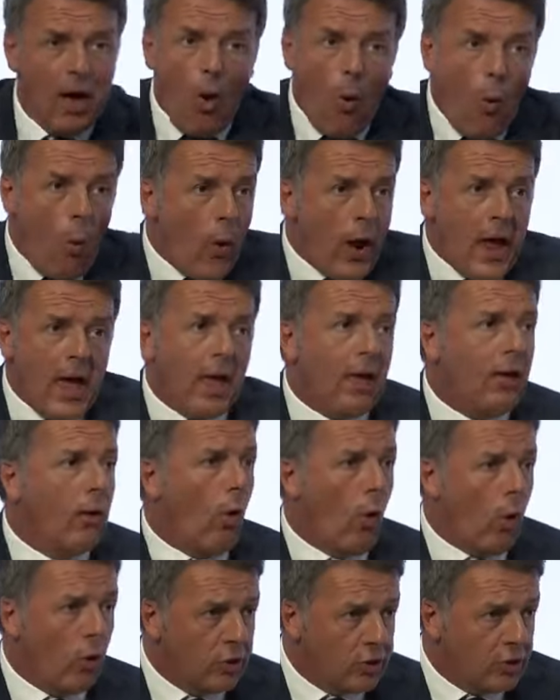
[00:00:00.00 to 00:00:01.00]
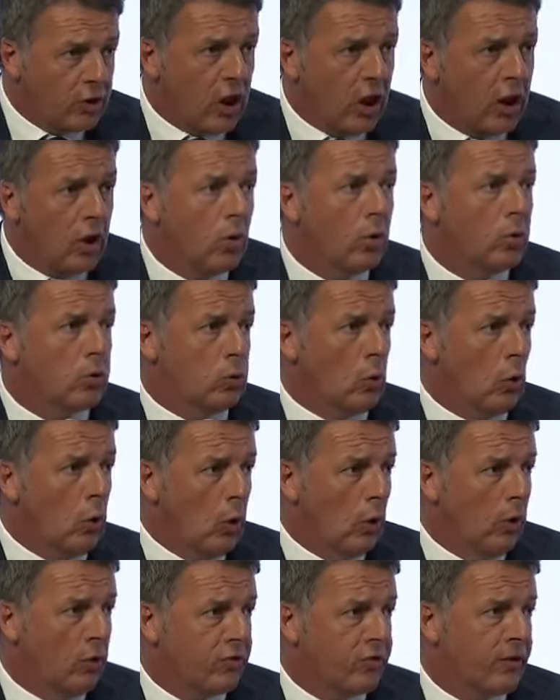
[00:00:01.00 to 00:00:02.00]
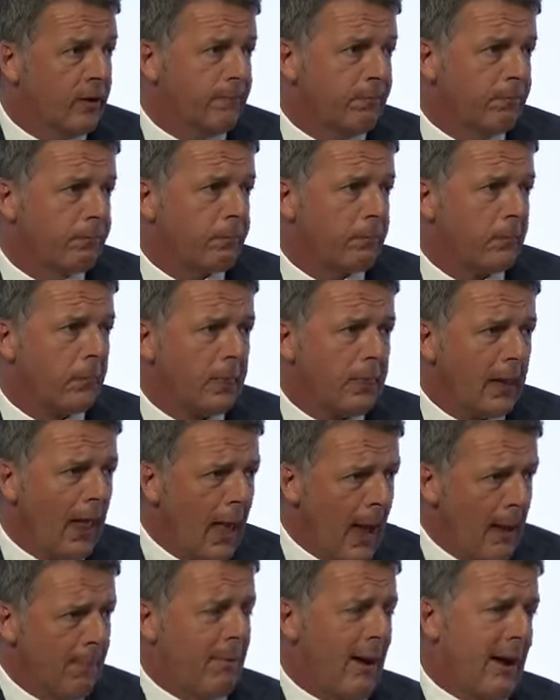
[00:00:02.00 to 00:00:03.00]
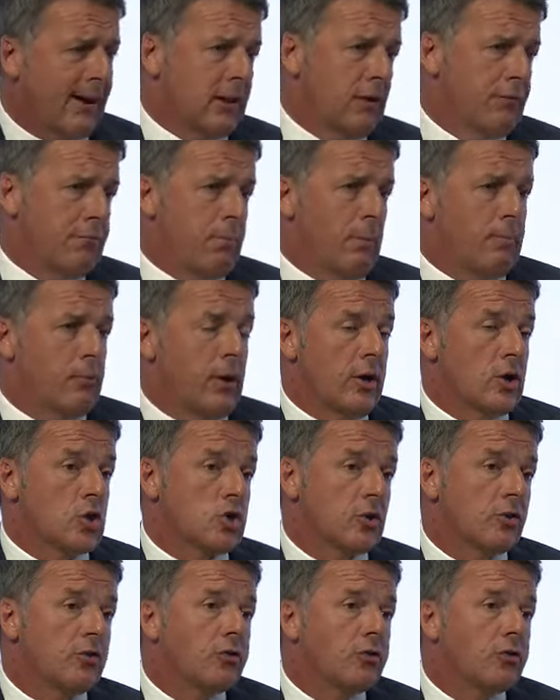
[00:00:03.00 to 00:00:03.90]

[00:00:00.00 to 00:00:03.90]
we continue to lose a part of population.